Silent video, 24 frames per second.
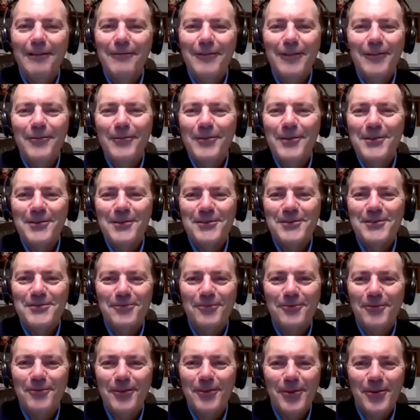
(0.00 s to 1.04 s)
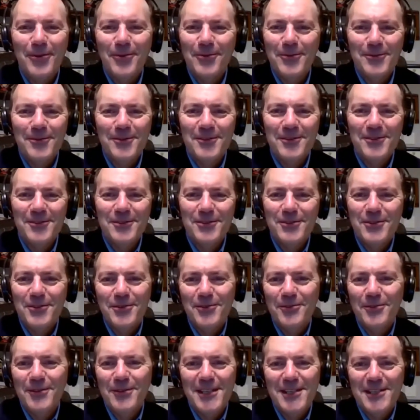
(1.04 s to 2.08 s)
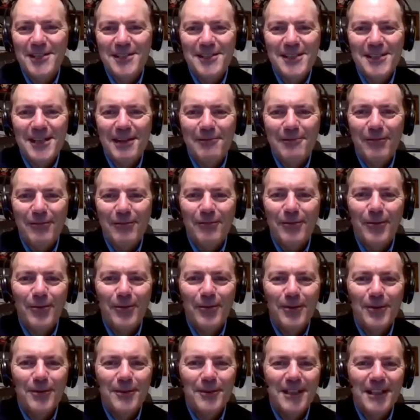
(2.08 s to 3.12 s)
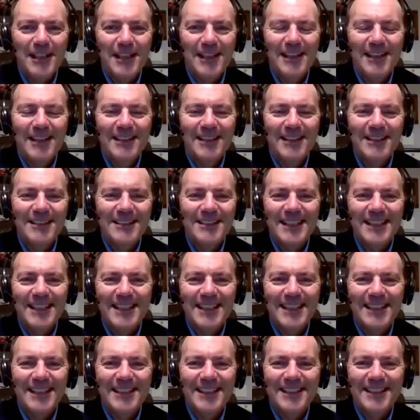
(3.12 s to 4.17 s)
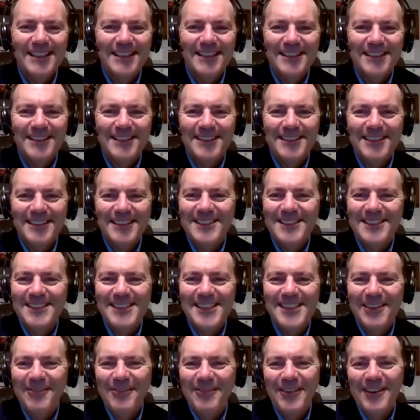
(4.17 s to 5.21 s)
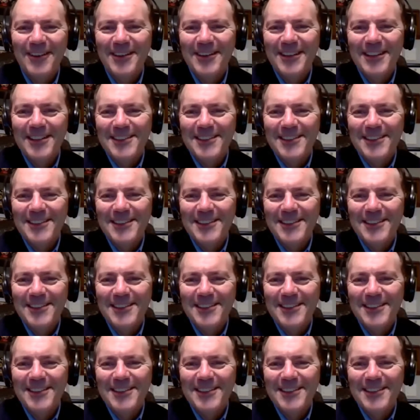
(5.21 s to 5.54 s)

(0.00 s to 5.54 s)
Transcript: everyone's road to this type of role is uh, is different.